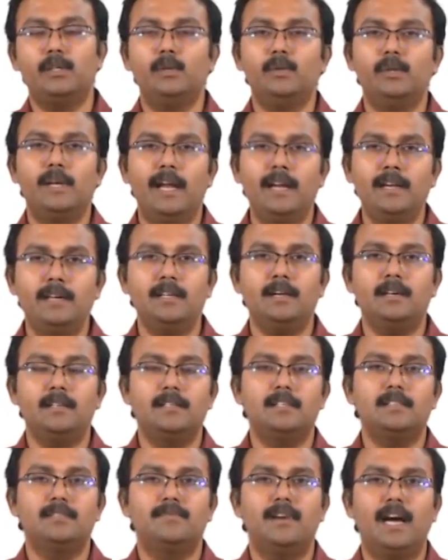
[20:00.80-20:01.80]
you enter
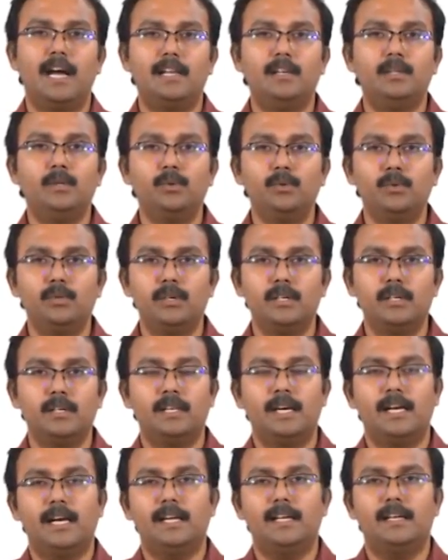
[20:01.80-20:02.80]
this value
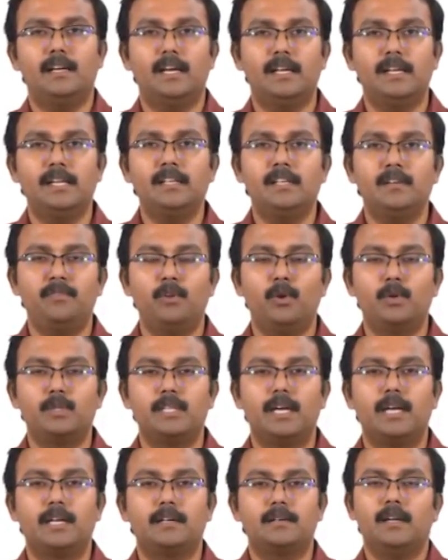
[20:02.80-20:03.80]
in the flow
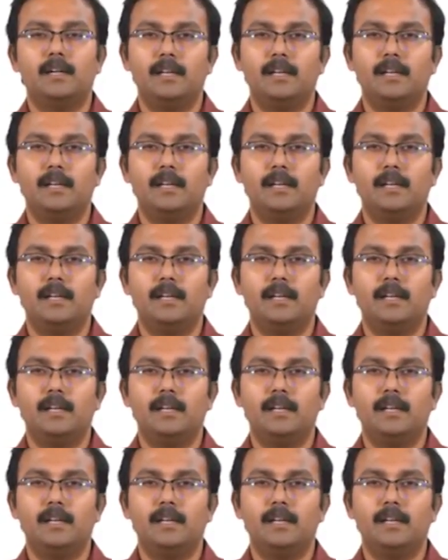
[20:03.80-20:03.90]
chart.